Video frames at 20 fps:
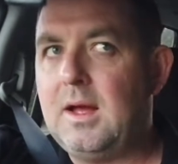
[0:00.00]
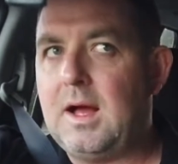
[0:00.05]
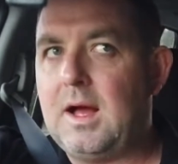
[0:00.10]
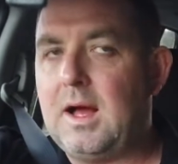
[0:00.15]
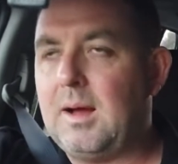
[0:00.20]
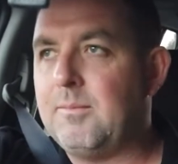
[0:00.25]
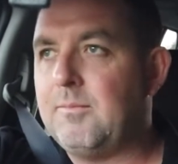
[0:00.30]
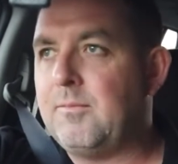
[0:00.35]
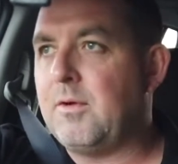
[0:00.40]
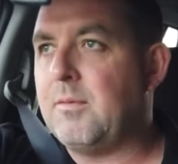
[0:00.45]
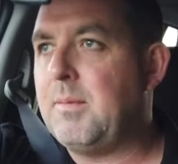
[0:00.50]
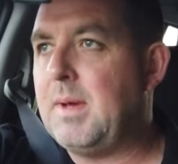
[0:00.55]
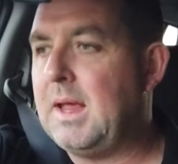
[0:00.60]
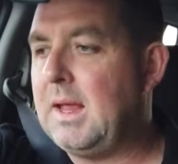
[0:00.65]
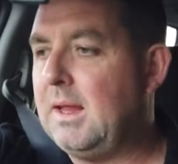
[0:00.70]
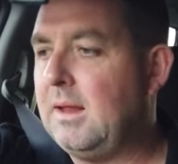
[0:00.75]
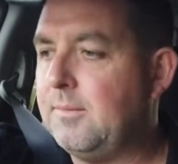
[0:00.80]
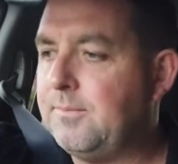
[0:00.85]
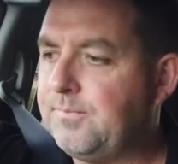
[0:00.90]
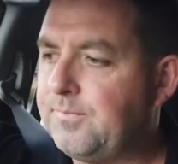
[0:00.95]
Um, for
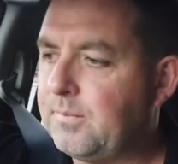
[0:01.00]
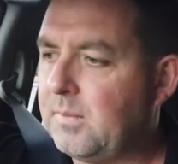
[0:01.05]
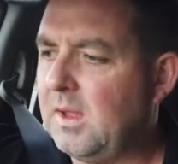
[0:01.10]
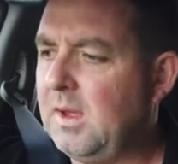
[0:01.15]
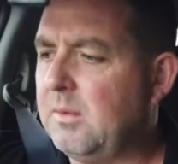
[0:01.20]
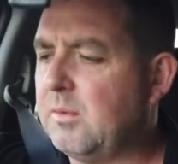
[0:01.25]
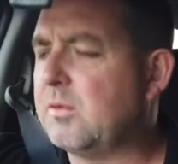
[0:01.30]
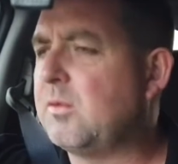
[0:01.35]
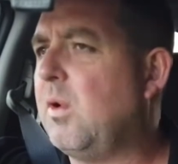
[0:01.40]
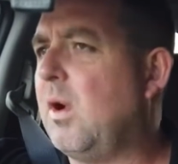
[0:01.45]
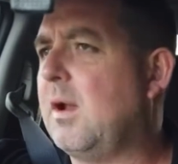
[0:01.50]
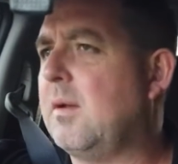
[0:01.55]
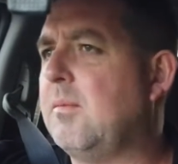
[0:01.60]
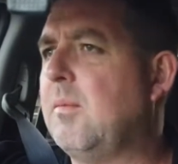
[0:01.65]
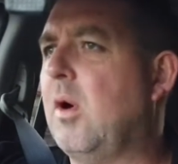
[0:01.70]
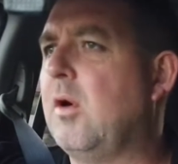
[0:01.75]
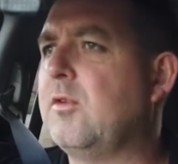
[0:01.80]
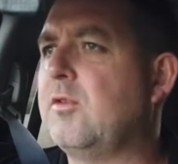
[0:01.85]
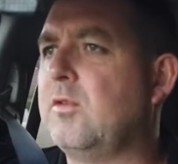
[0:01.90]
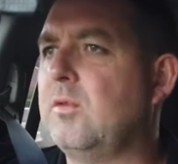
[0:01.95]
me, it was quite
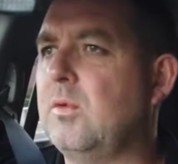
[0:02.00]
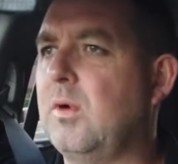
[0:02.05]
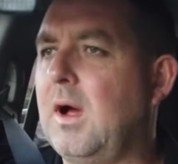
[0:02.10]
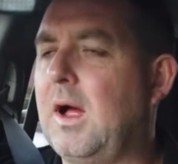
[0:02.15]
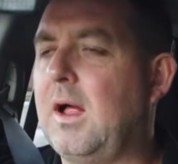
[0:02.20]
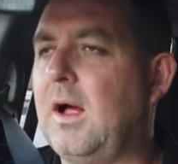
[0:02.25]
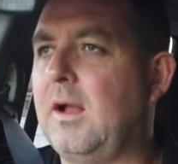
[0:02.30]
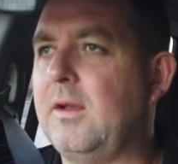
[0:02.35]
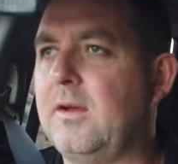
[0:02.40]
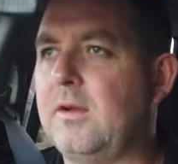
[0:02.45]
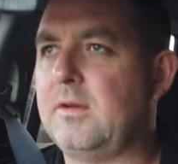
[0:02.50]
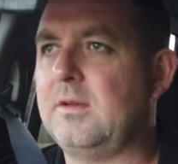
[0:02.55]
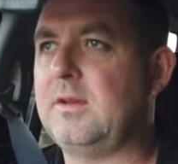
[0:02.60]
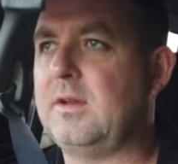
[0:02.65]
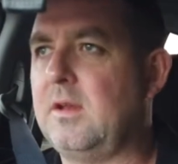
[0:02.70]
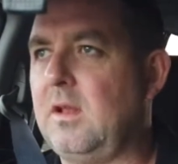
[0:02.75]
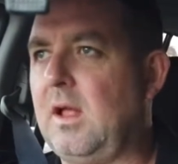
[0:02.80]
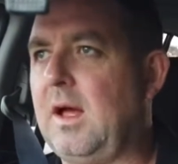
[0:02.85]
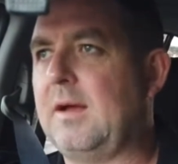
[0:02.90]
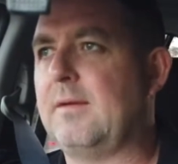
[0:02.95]
emotional. I, I don't
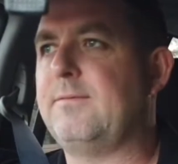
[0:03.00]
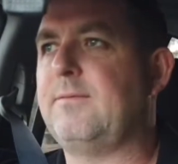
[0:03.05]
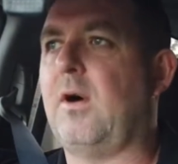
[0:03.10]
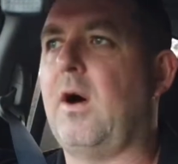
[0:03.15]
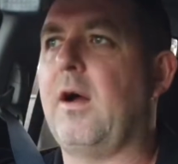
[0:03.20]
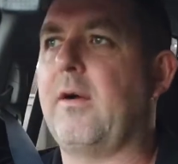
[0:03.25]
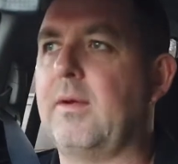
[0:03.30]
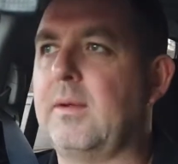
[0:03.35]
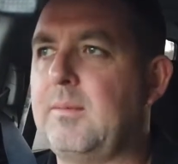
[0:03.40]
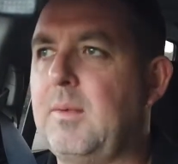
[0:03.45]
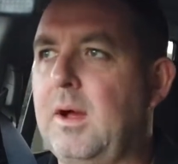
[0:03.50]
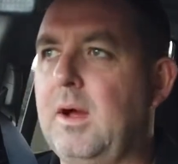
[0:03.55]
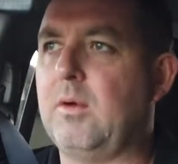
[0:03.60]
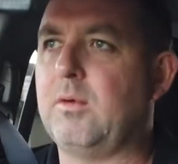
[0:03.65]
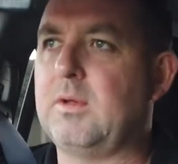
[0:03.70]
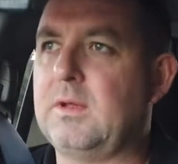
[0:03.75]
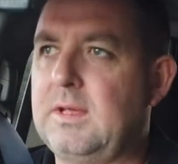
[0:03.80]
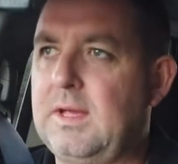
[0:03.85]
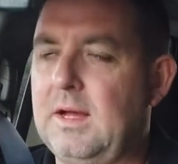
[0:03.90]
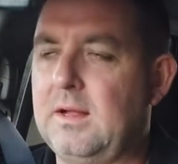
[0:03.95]
didn't like firing my
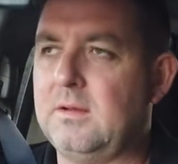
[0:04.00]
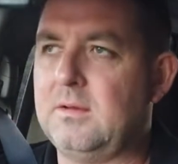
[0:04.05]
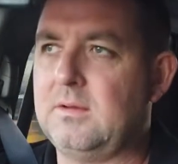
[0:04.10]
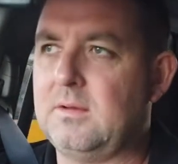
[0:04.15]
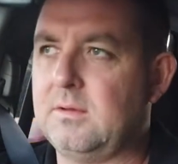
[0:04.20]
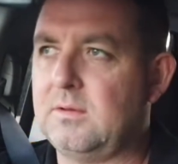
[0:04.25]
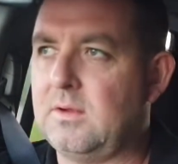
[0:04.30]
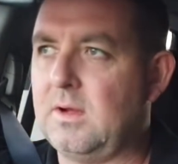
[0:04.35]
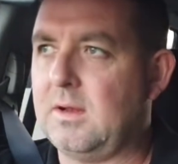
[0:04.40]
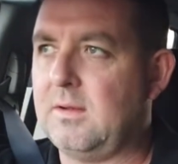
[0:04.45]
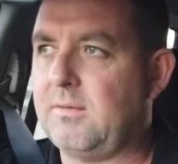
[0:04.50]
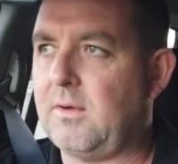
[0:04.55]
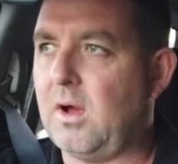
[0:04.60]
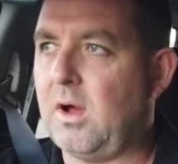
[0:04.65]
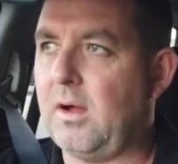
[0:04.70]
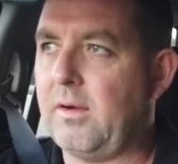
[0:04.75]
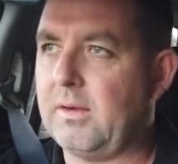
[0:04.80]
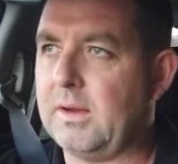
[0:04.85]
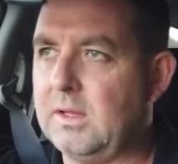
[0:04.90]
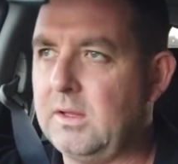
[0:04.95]
old accountant and kind of
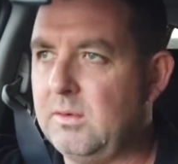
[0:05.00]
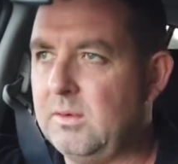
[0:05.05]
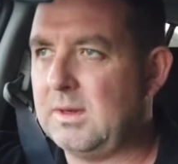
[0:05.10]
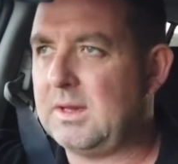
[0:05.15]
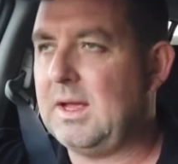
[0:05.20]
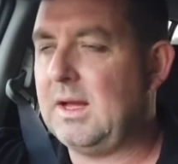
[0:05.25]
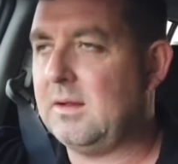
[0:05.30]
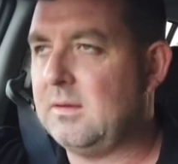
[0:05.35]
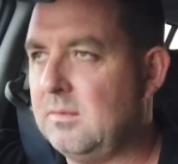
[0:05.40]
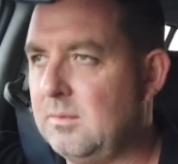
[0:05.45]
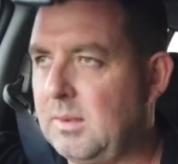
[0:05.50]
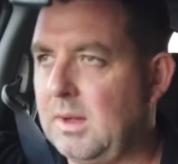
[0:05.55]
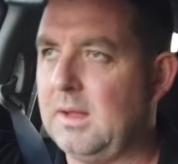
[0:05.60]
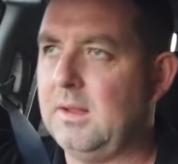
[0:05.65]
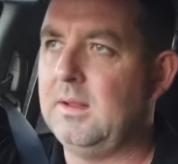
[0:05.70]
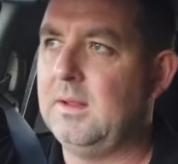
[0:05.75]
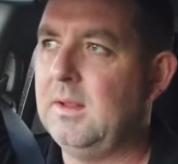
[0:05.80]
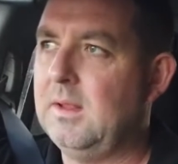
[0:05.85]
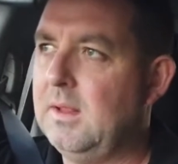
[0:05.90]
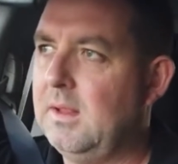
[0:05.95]
hiring a new accountant,
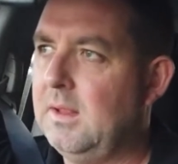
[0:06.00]
but